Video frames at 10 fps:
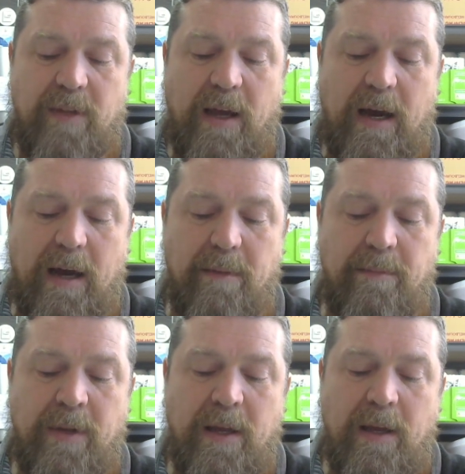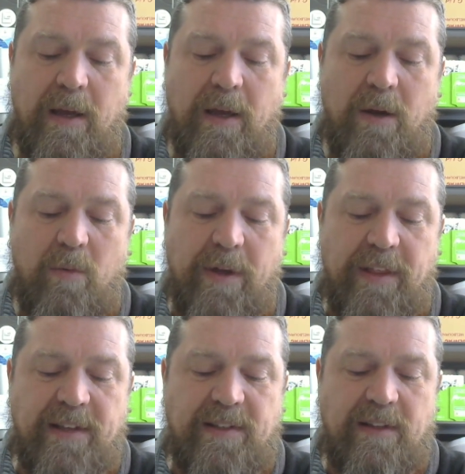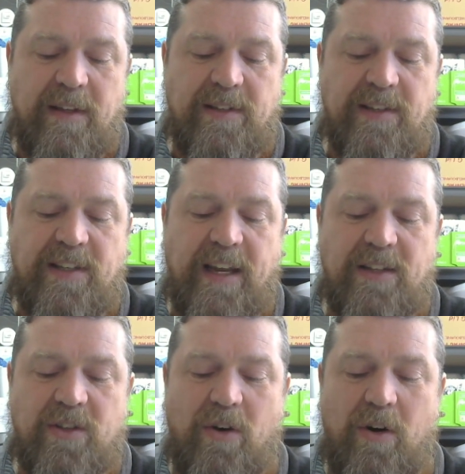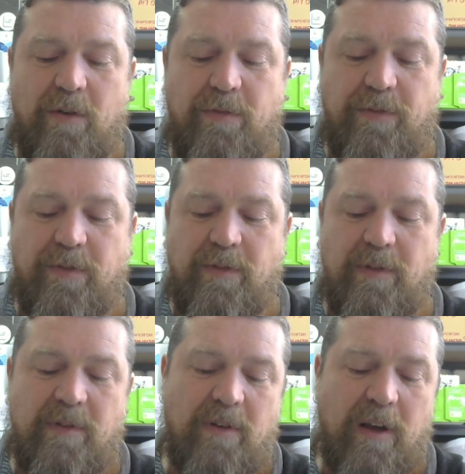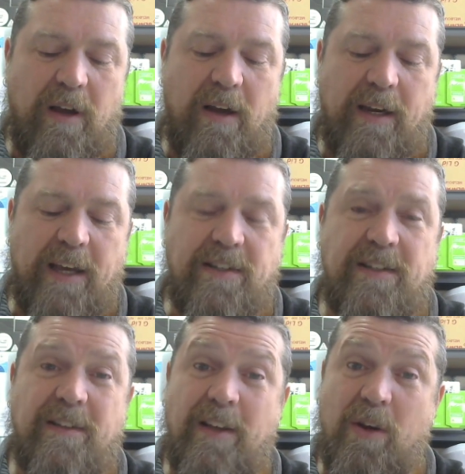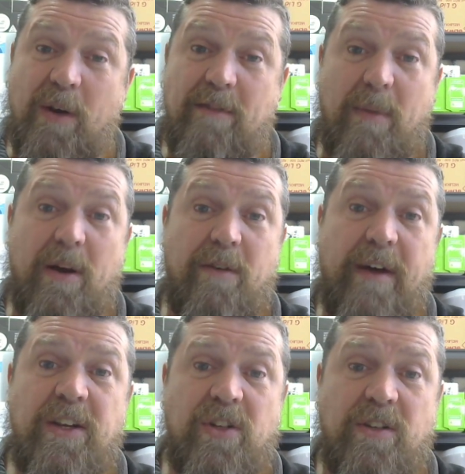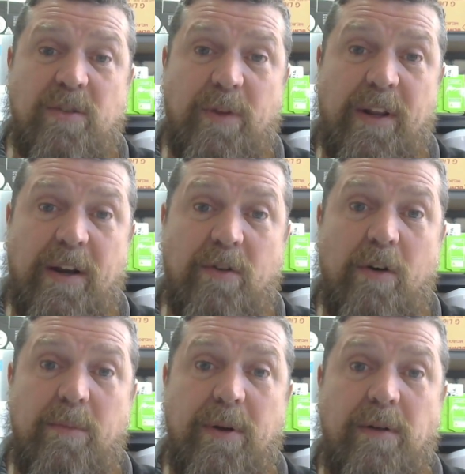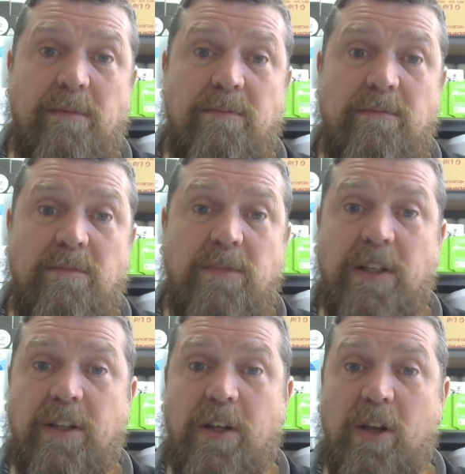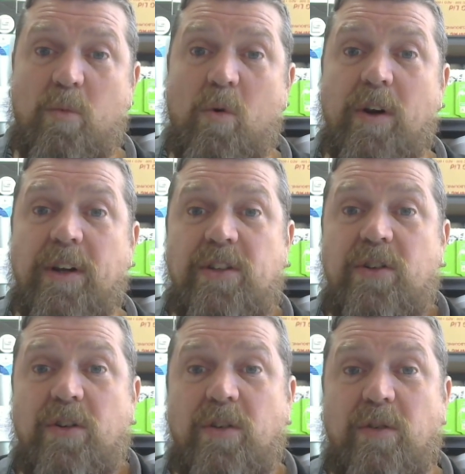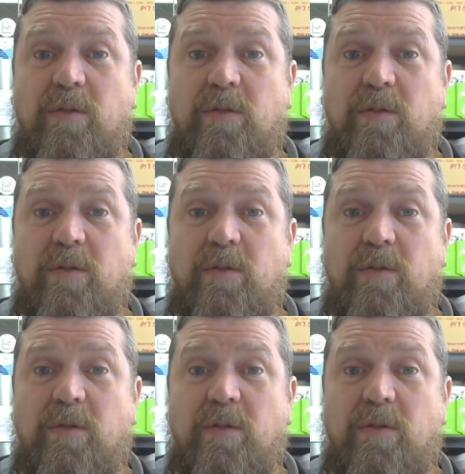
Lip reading: where there's a sense of, I guess, that you have motivations within a group, that you want it to